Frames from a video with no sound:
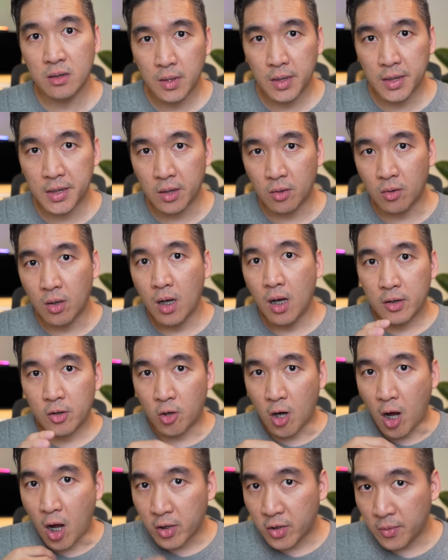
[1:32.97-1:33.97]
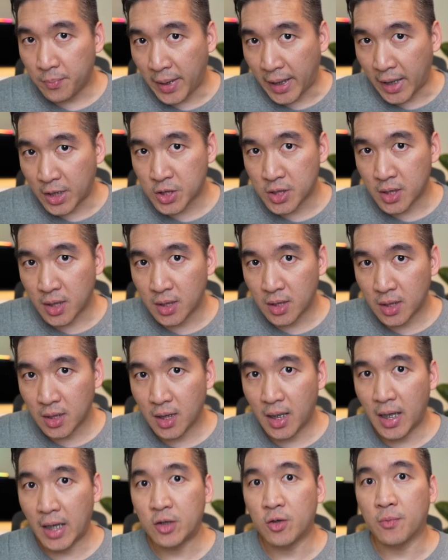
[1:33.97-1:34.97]
And so your occupation
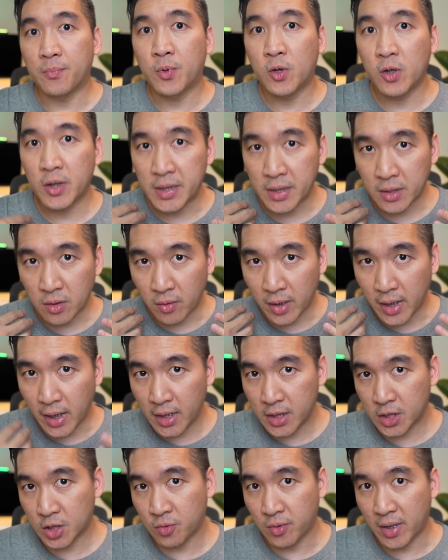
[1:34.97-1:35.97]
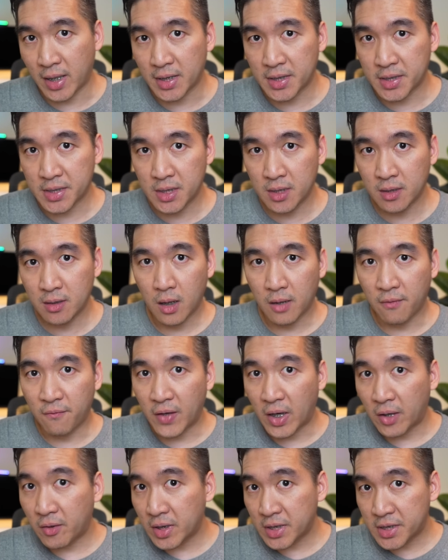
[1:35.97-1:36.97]
and your personal interest on
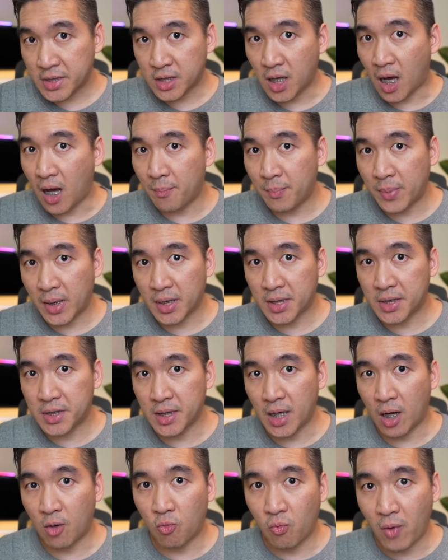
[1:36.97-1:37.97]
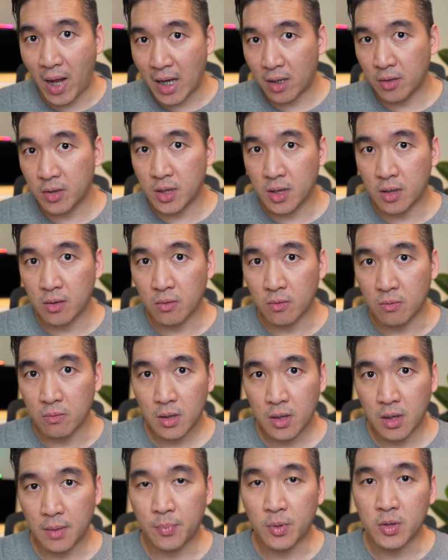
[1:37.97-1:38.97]
various topics around you
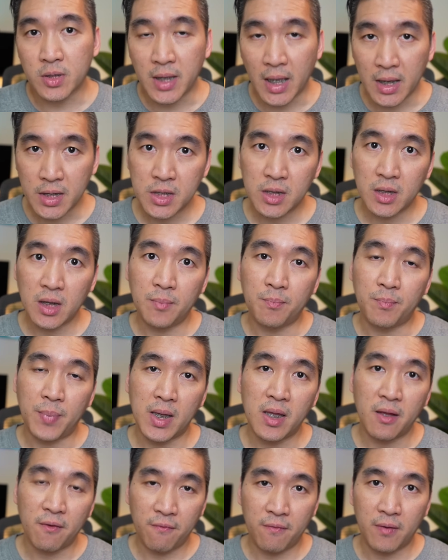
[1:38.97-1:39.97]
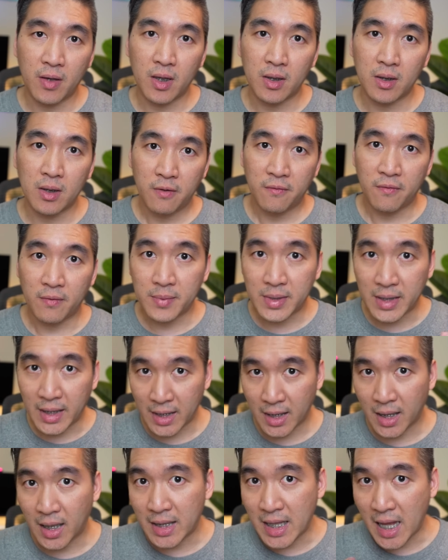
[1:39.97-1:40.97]
could potentially benefit from
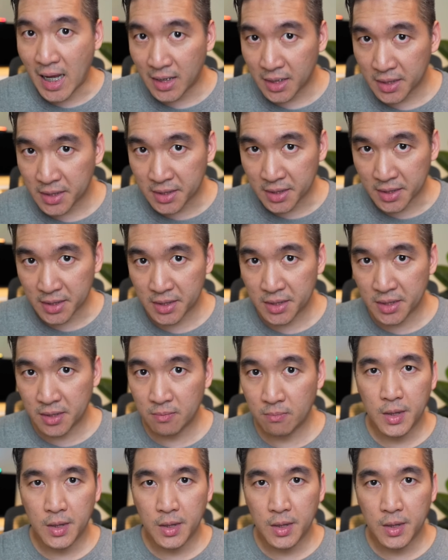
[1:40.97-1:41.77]
data analysis.